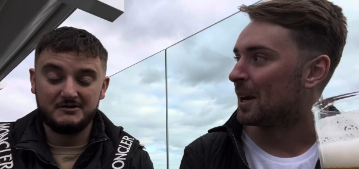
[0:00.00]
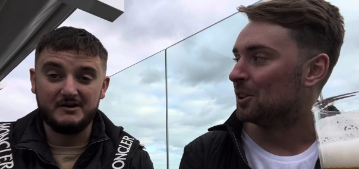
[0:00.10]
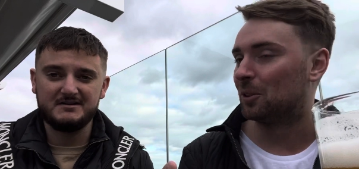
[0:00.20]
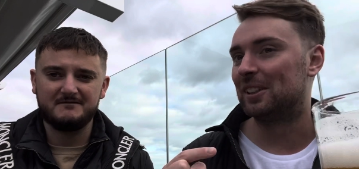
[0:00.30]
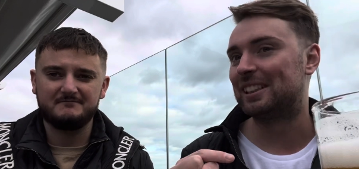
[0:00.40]
Speaker 1: crazy.
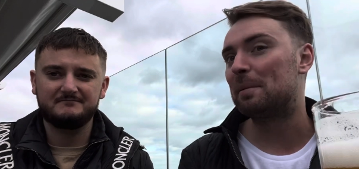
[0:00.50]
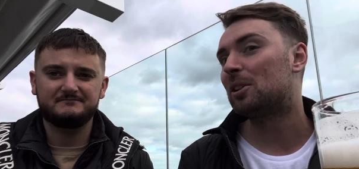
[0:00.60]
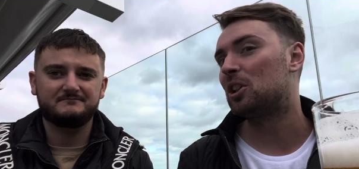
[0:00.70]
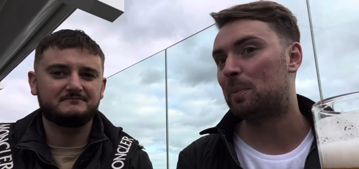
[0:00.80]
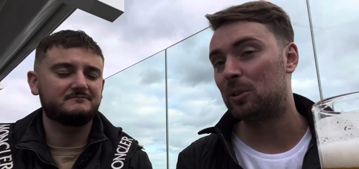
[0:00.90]
So is that because
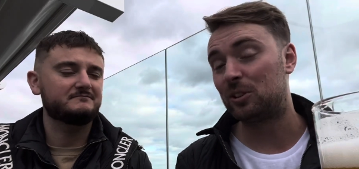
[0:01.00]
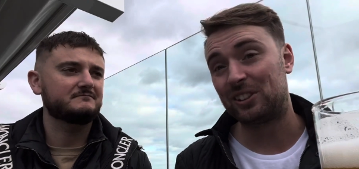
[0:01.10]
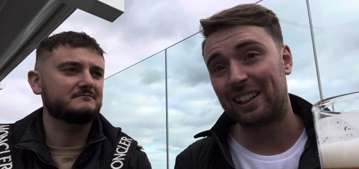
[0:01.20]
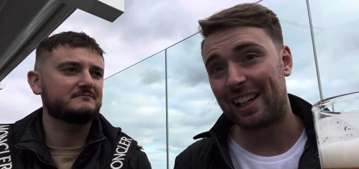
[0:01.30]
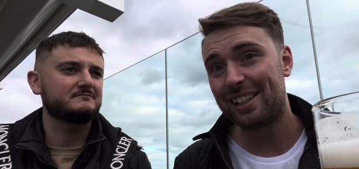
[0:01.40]
Bruce doesn't
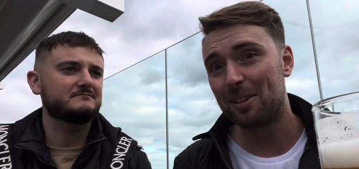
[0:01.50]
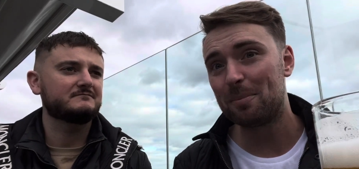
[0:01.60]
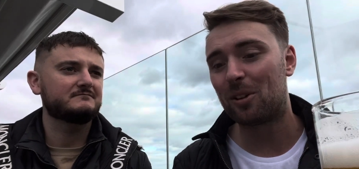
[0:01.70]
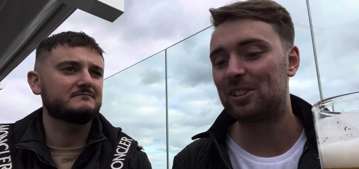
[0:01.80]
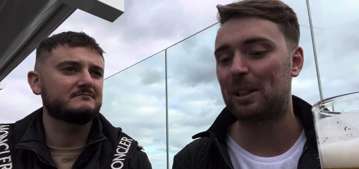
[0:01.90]
like him,
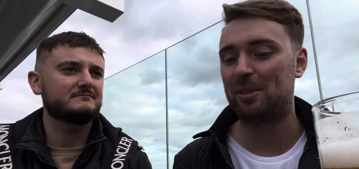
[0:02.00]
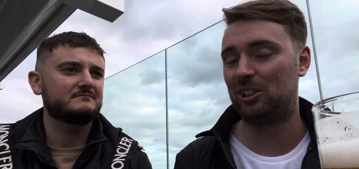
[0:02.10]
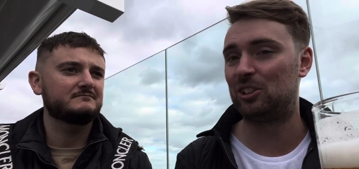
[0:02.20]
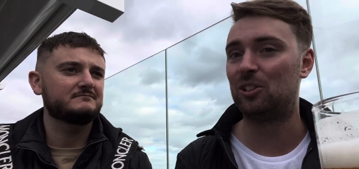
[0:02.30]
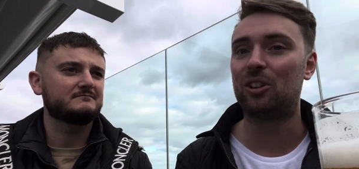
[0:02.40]
or is that because he's
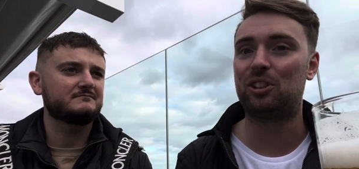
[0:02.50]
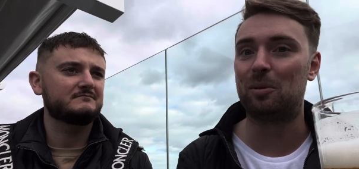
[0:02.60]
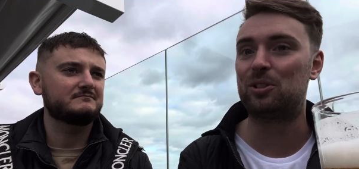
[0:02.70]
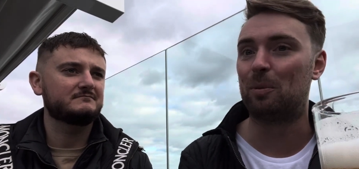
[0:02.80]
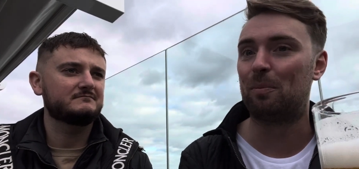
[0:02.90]
not doing
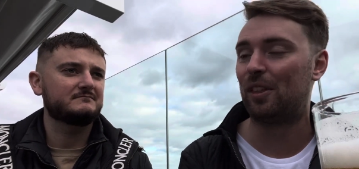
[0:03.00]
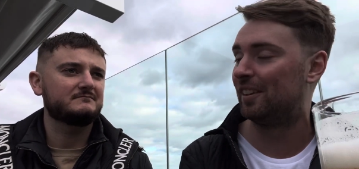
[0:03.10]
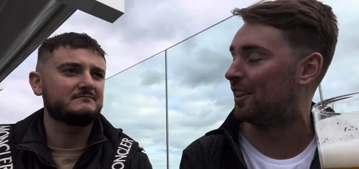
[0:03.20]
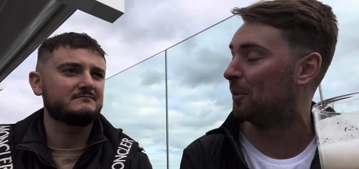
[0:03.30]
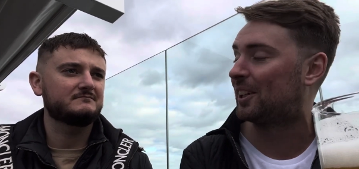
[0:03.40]
something
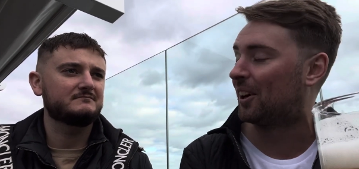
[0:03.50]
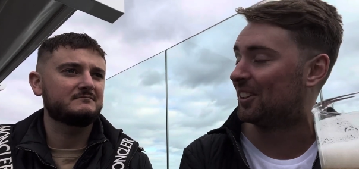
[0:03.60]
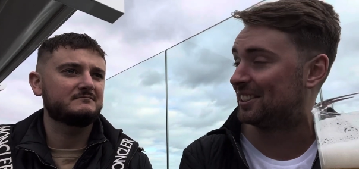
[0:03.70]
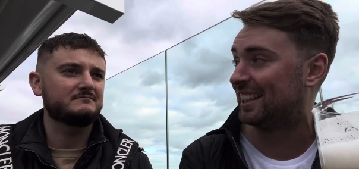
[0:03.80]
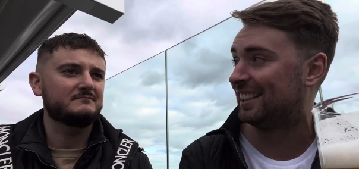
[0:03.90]
that we can't
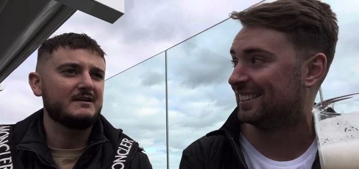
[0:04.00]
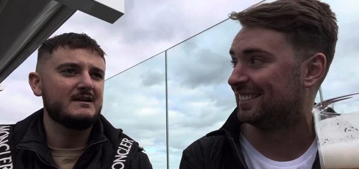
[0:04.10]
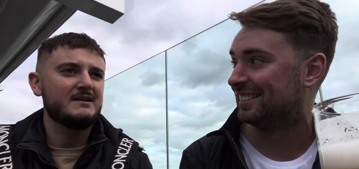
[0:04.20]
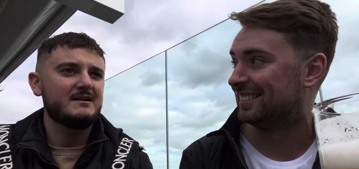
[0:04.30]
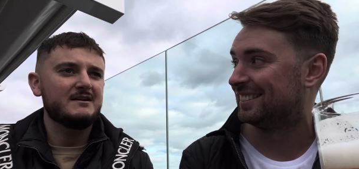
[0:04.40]
see?
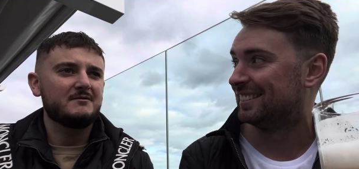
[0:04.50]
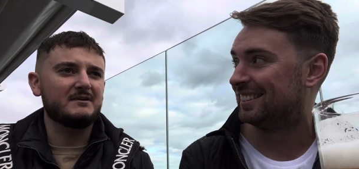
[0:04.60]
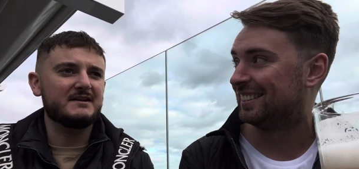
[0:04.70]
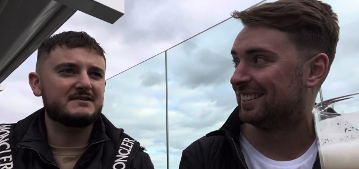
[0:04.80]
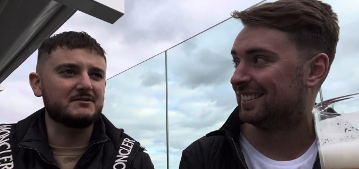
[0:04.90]
Speaker 2: Well,
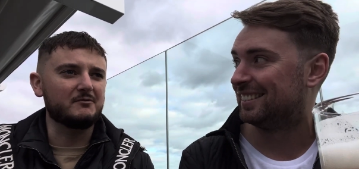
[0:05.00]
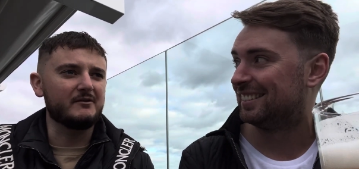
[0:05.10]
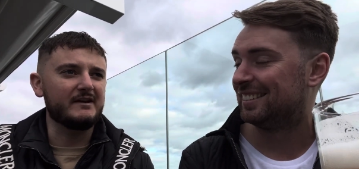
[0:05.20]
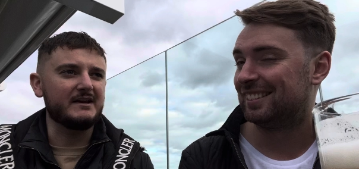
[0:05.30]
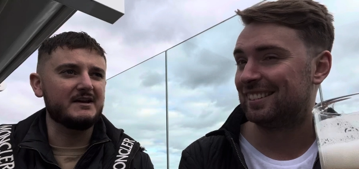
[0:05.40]
that's the worry,
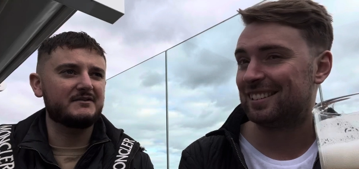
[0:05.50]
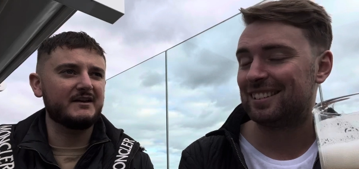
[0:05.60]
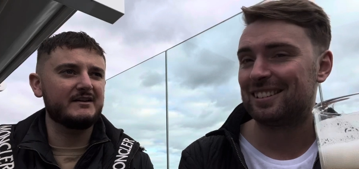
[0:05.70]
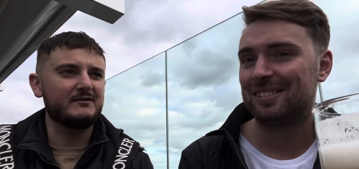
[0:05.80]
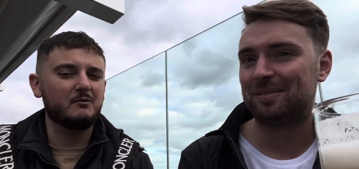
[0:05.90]
and you think
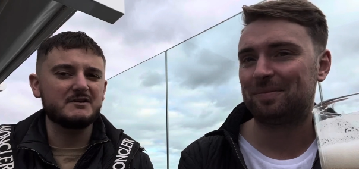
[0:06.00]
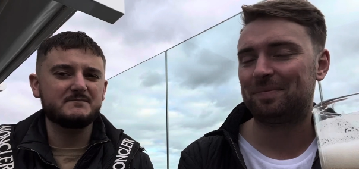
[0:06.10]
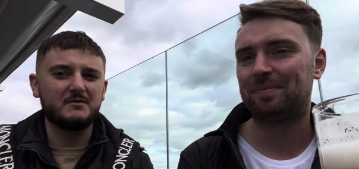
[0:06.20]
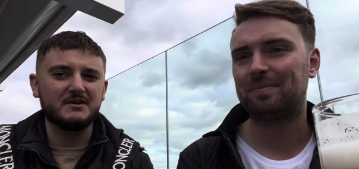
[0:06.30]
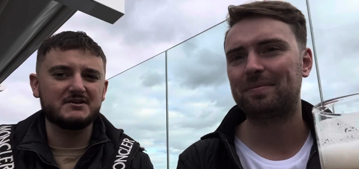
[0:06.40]
if he was
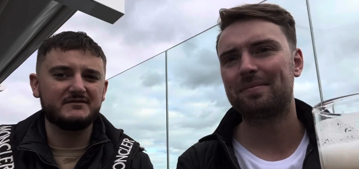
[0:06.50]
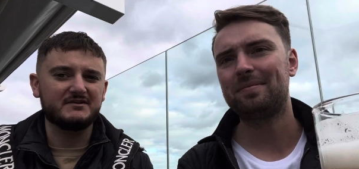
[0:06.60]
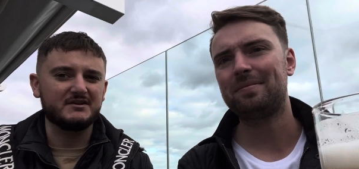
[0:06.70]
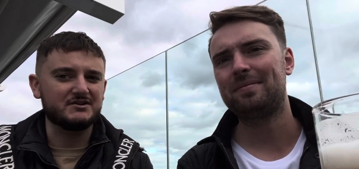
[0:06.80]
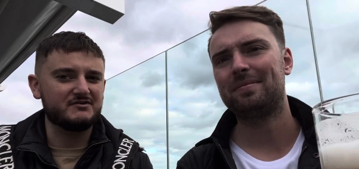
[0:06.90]
putting a shift in
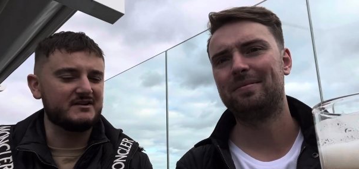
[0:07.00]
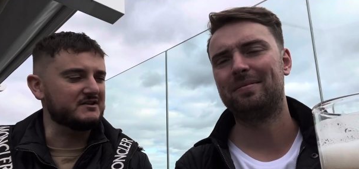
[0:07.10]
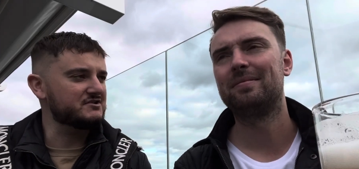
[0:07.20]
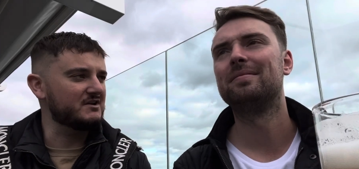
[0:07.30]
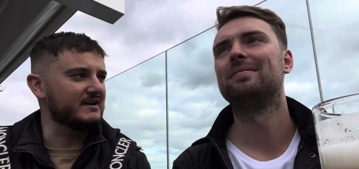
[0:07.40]
and training, then
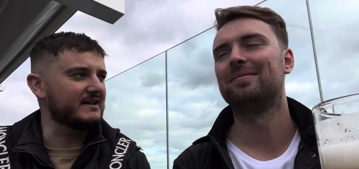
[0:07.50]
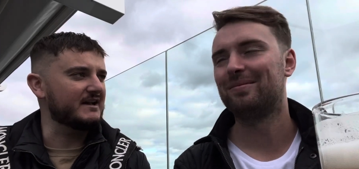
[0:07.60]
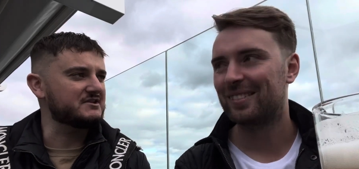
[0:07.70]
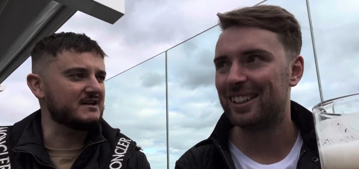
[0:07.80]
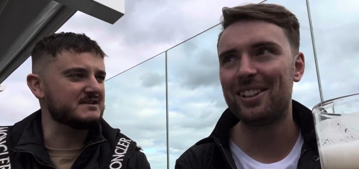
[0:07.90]
surely get a
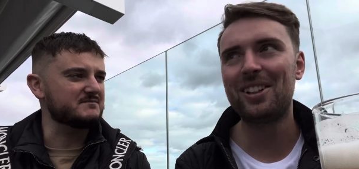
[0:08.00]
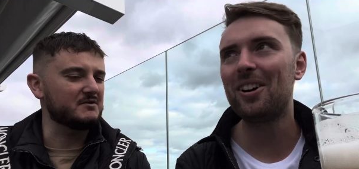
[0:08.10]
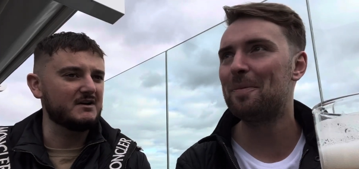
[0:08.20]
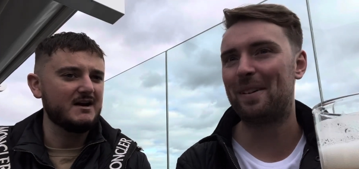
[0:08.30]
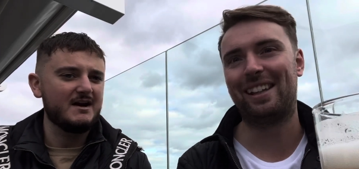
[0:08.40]
chance. gotta
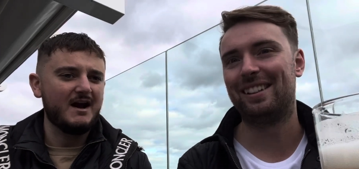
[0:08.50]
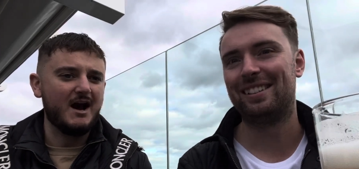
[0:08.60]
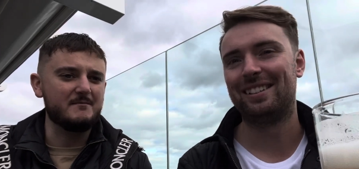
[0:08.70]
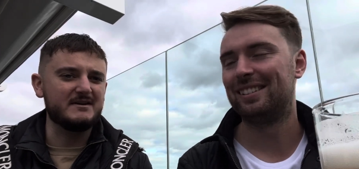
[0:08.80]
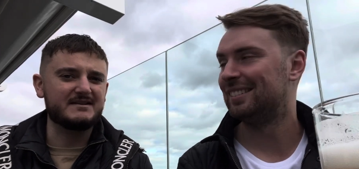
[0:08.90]
be. How
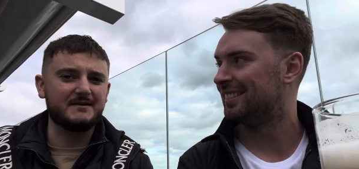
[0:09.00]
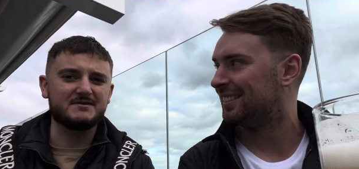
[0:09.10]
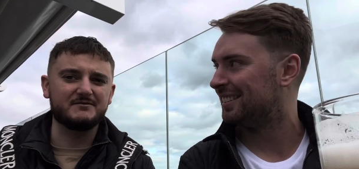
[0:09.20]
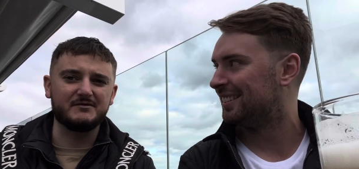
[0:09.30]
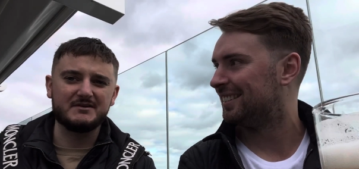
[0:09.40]
many times have
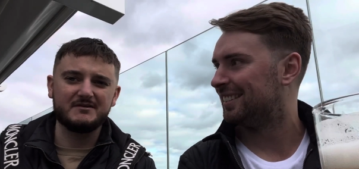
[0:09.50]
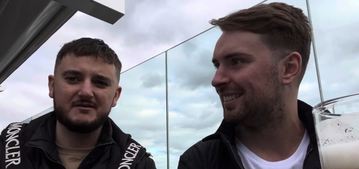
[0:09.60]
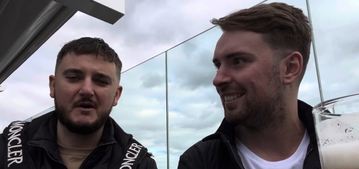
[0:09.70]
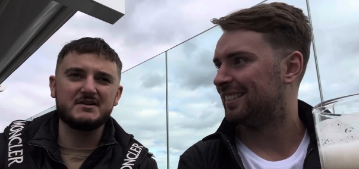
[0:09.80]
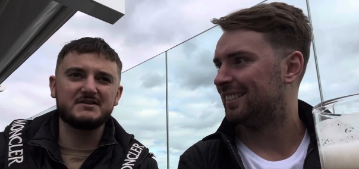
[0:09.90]
we
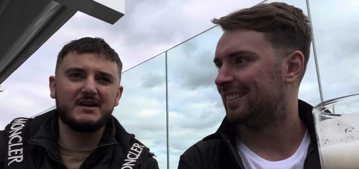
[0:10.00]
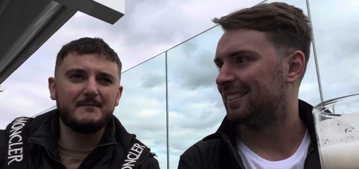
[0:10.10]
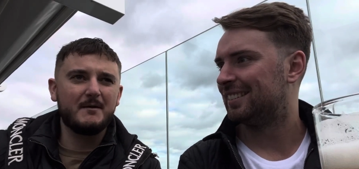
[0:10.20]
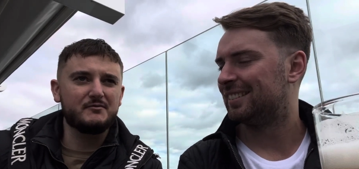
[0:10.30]
questioned that about